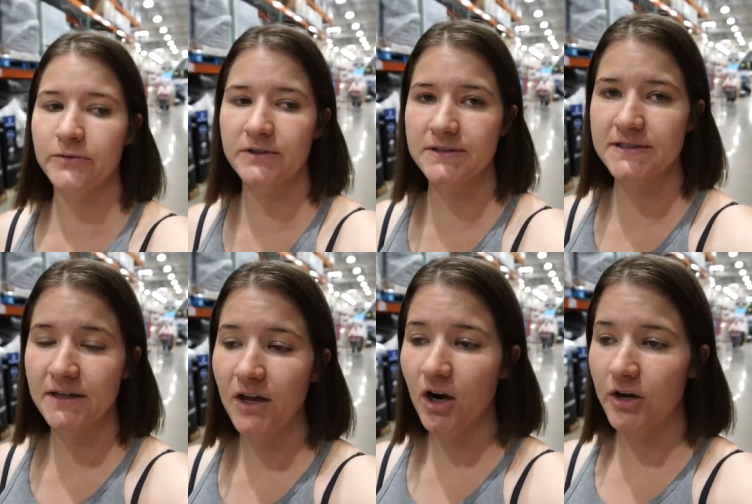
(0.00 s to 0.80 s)
ones
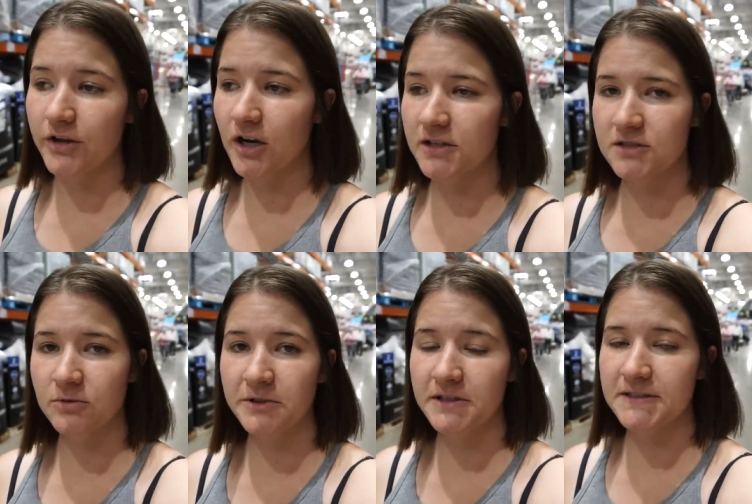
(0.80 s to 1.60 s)
are the Costco
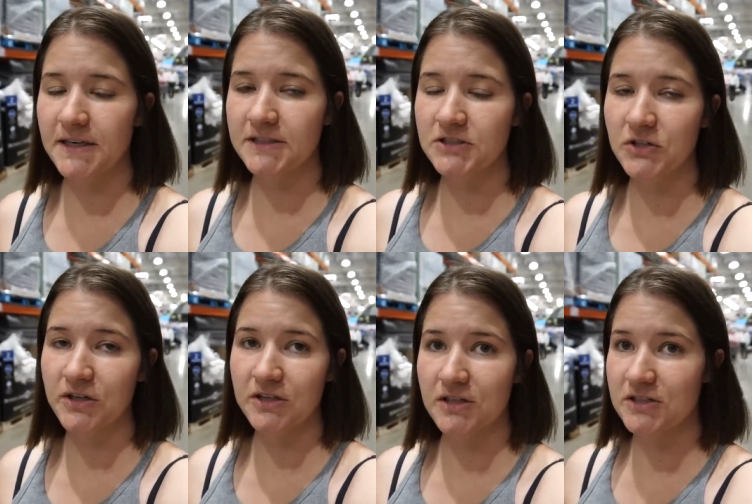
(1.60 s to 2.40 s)
blankets I
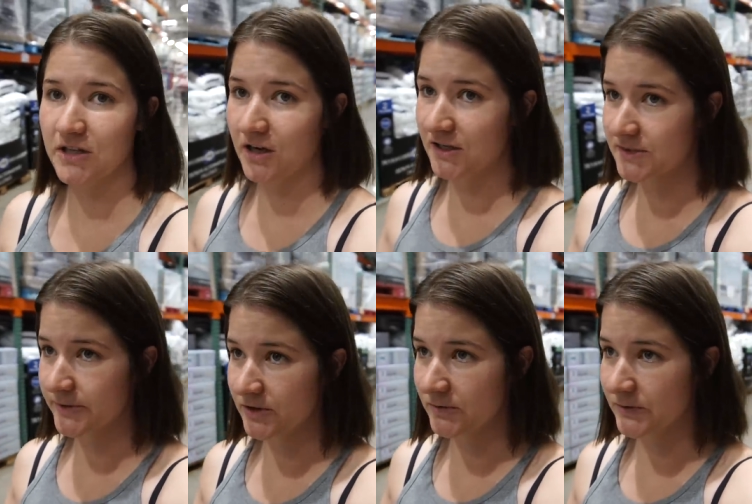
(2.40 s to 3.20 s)
took to the
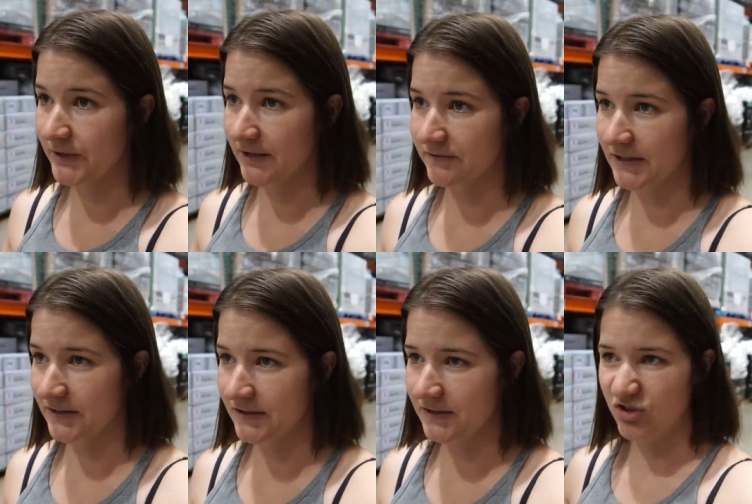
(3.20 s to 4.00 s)
hospital when we had
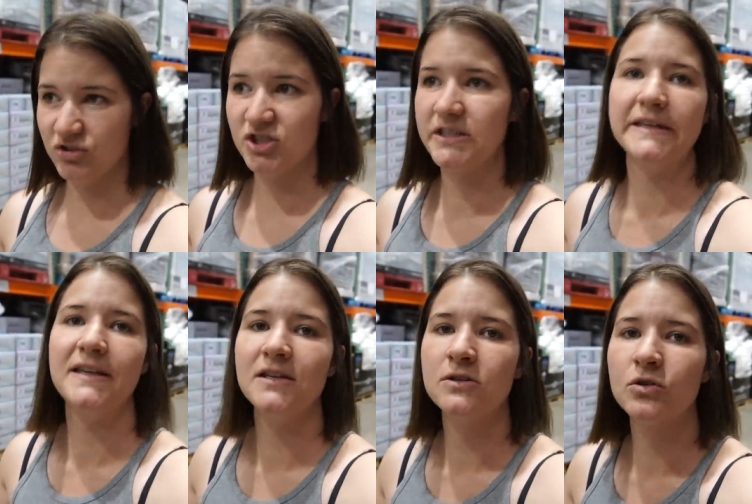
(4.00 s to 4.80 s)
Violet. They're just like
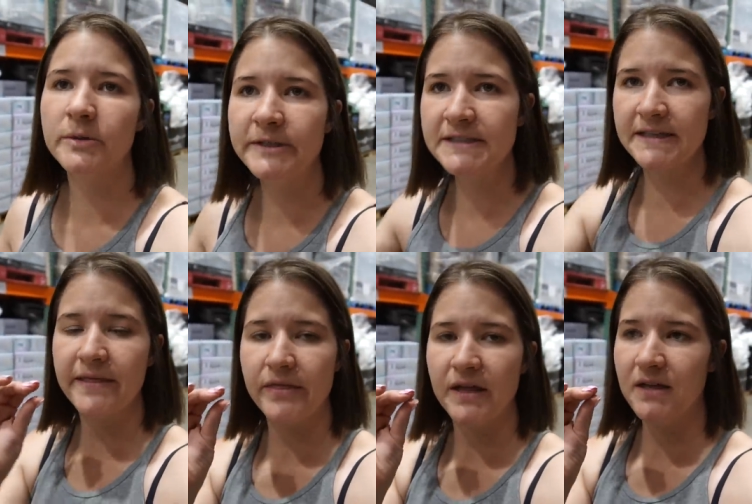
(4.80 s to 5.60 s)
enormous and
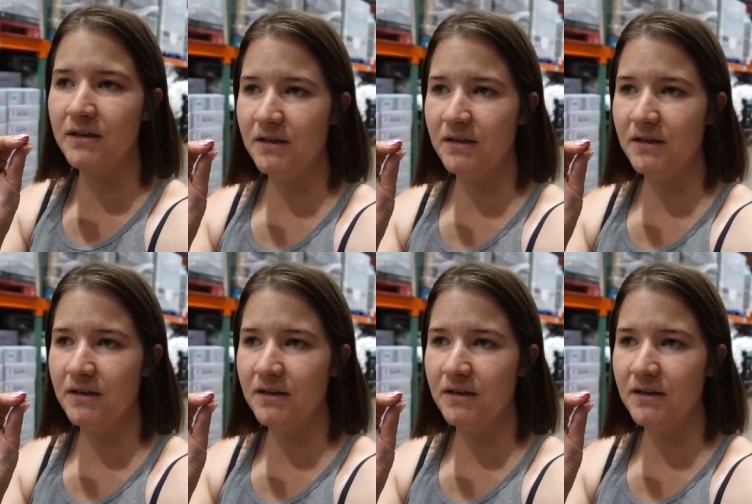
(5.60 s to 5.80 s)
thin.